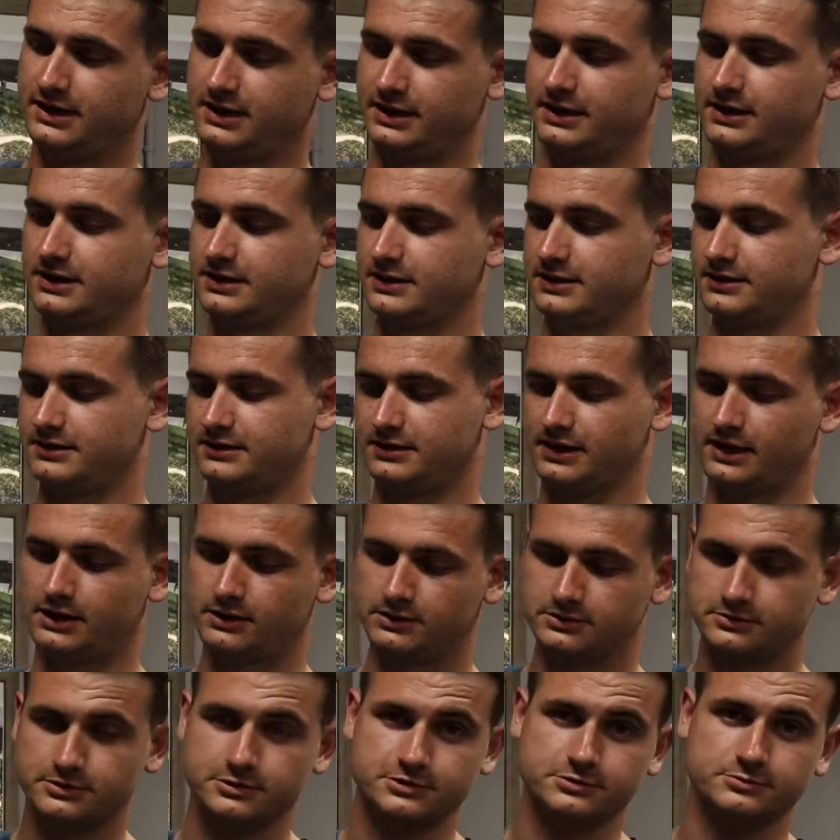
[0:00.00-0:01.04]
And I
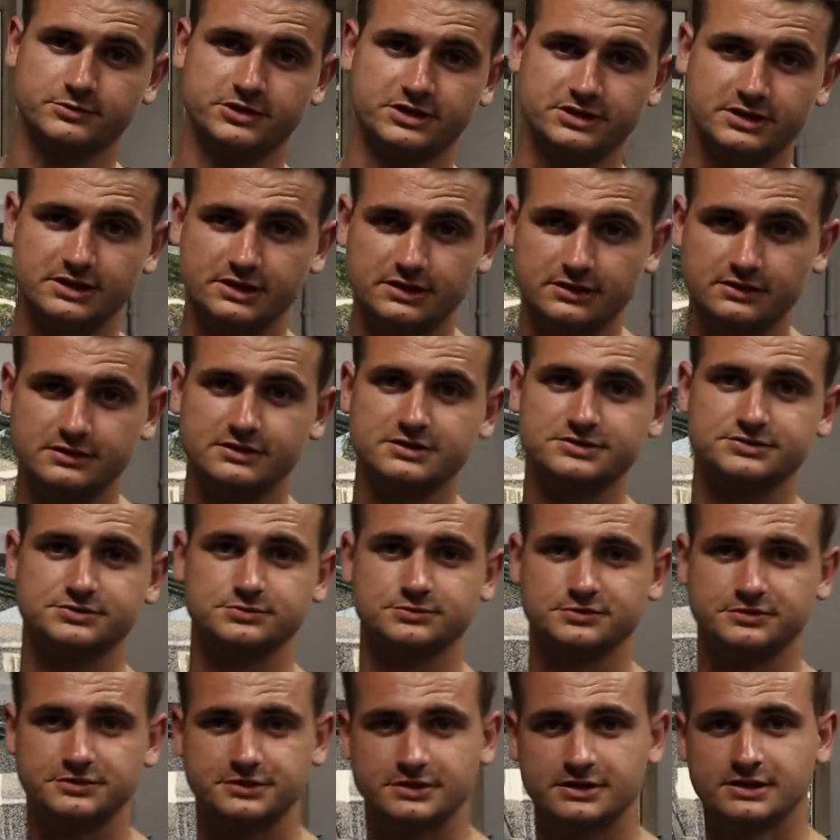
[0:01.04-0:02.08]
would recommend getting this
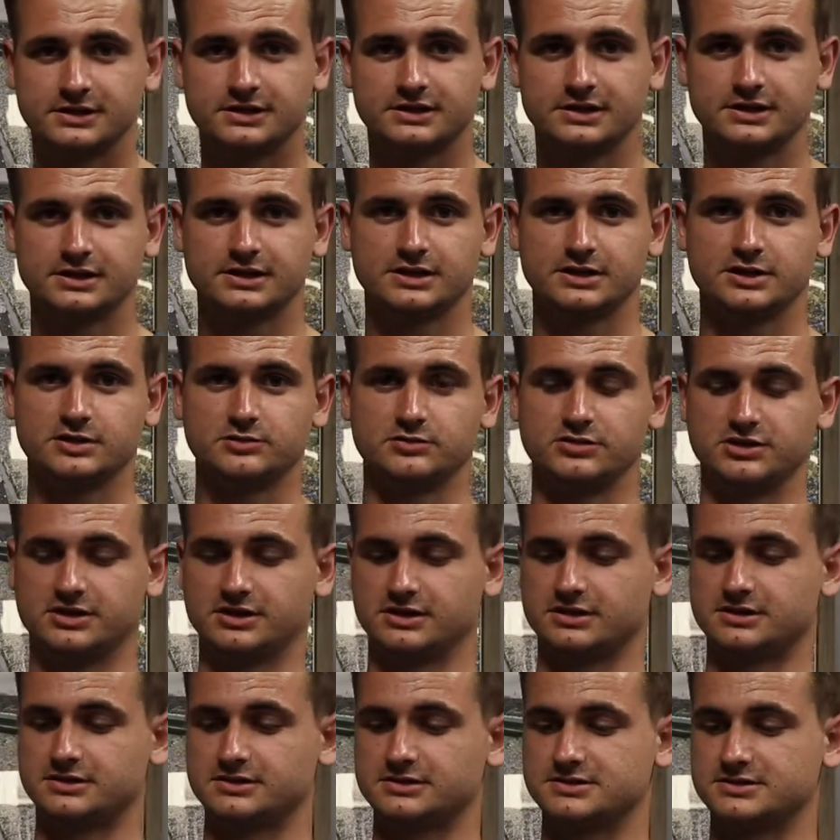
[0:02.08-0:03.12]
one
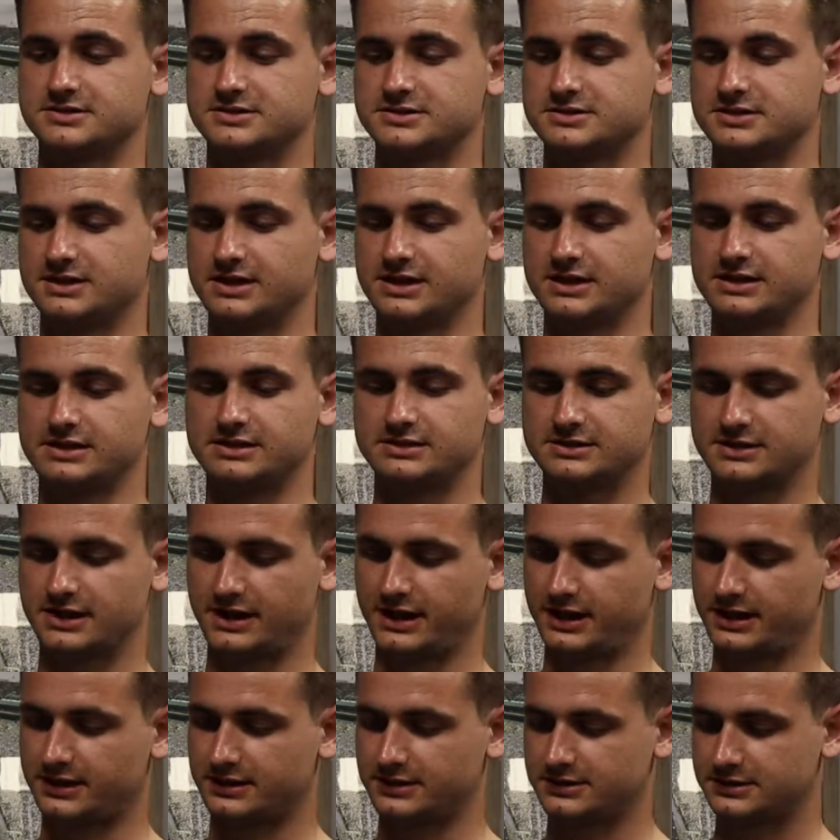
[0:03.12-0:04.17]
because it
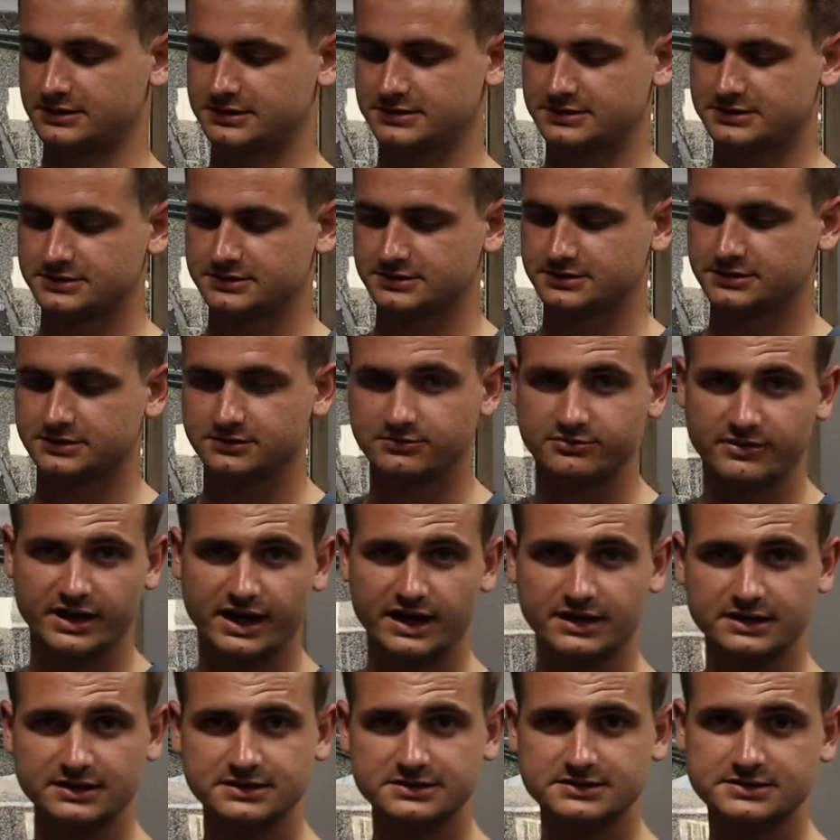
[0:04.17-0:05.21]
has
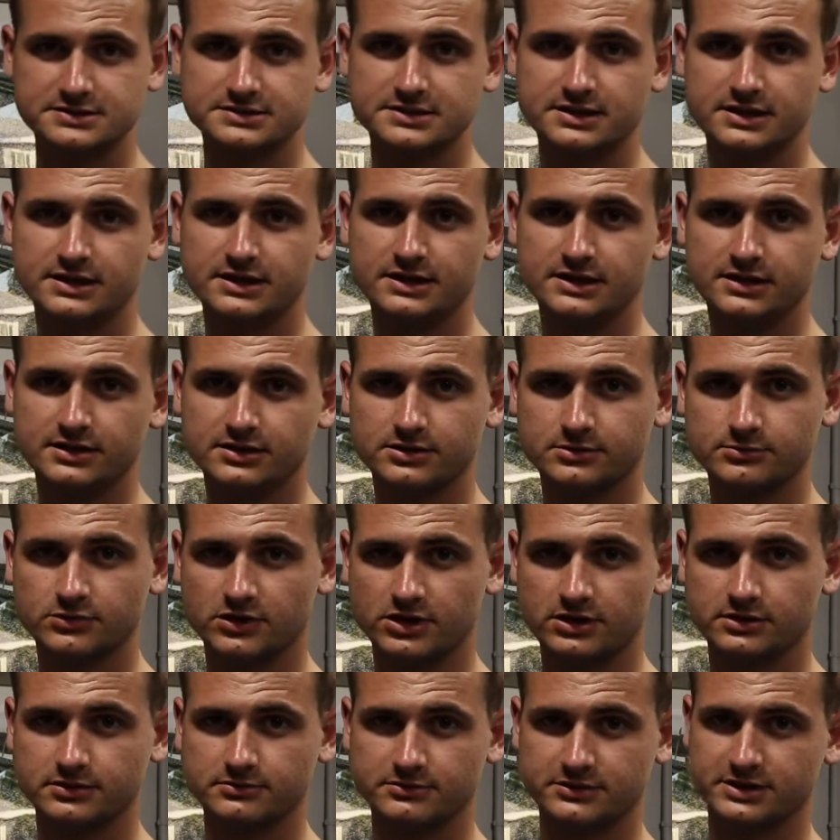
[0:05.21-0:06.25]
magnets at the
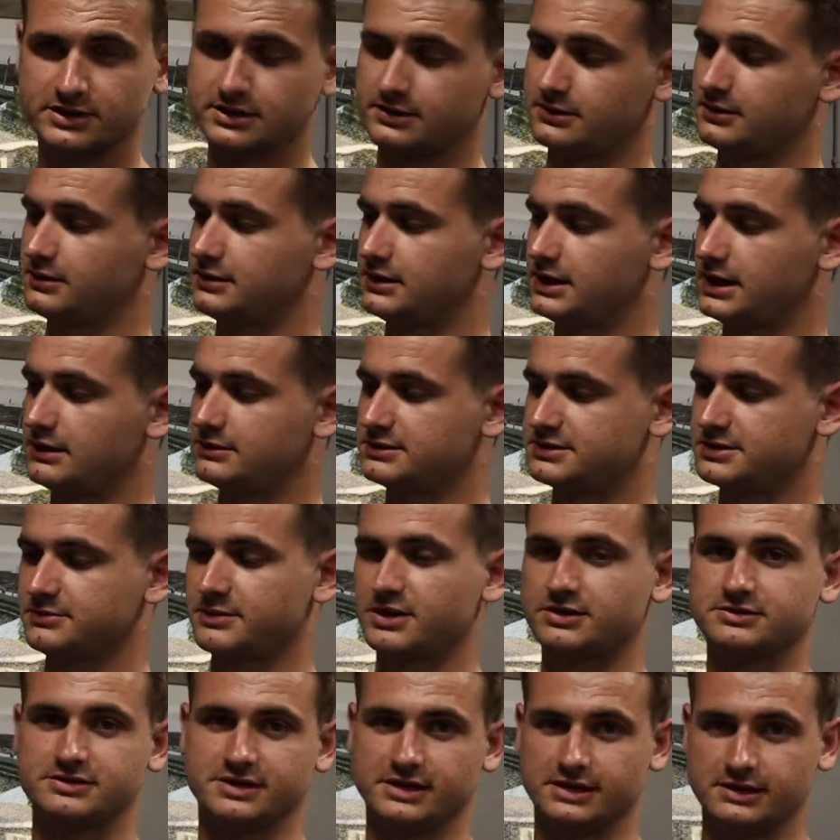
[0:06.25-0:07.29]
bottom that allow it to
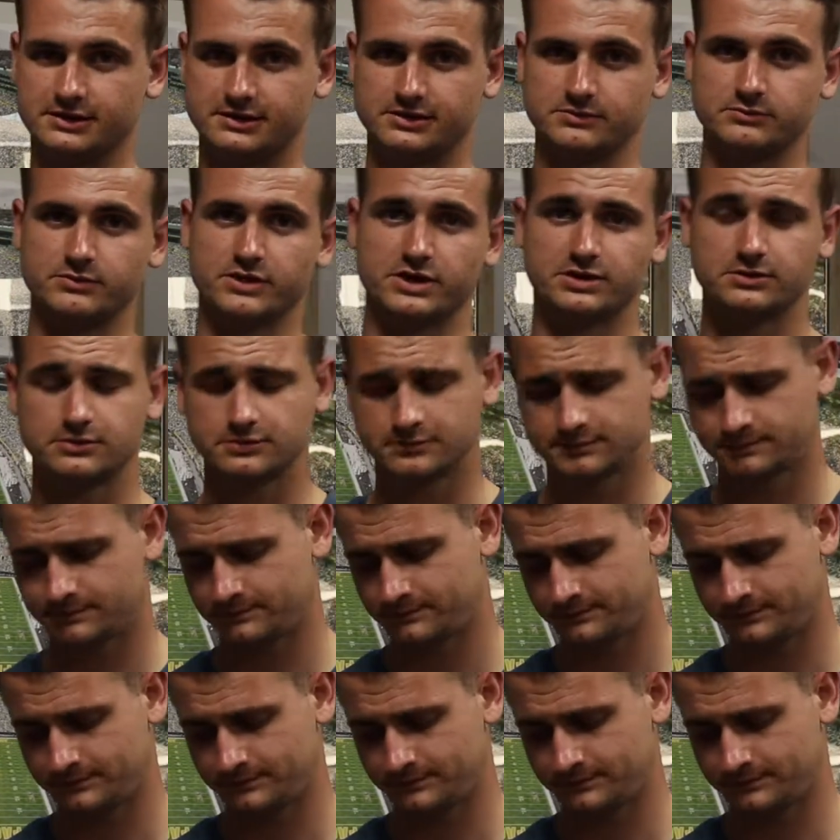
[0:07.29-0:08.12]
mount anything metal.